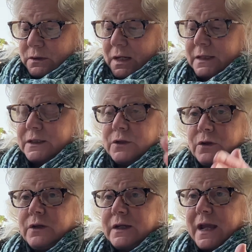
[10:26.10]
a
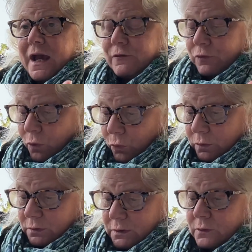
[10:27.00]
year and a half
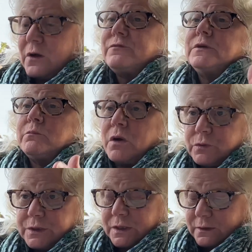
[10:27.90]
old of
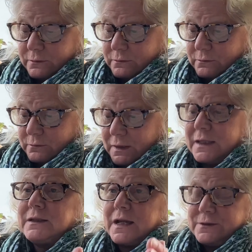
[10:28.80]
pneumonia
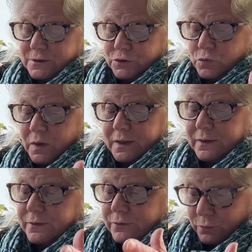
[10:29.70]
in
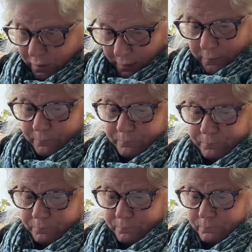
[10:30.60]
1923.
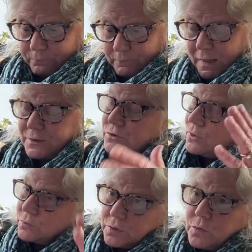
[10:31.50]
I
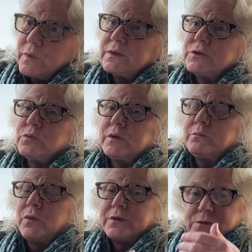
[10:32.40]
don't know when the twin
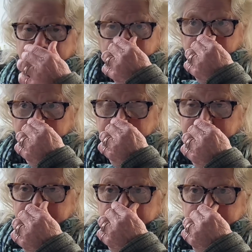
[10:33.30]
boys were born.
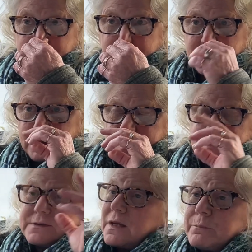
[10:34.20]

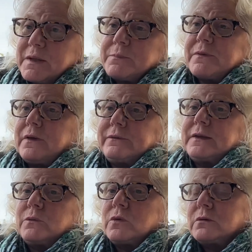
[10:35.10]
Some people thought
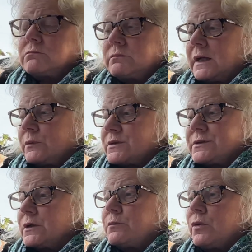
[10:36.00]
they were
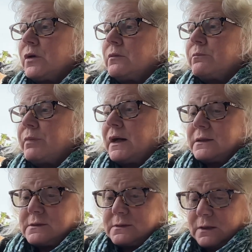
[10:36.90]
stillborn,
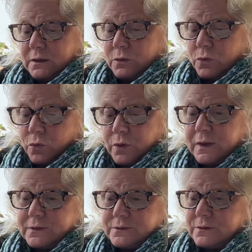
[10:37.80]
but
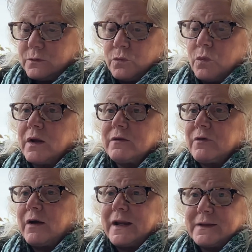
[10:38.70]
according to one of
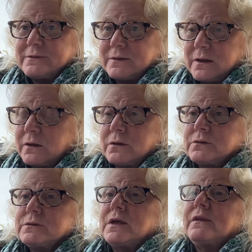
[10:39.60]
our aunts and
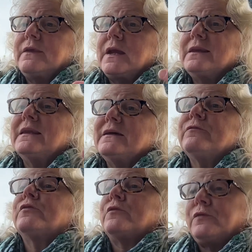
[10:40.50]
uncles, they lived
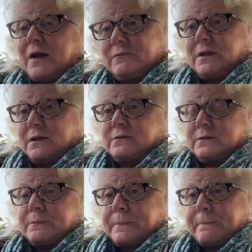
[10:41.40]
for 5 days.
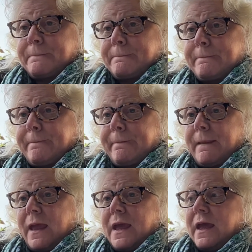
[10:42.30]

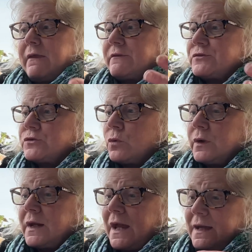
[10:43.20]
And the
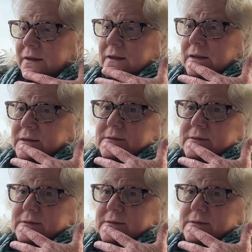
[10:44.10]
story had it is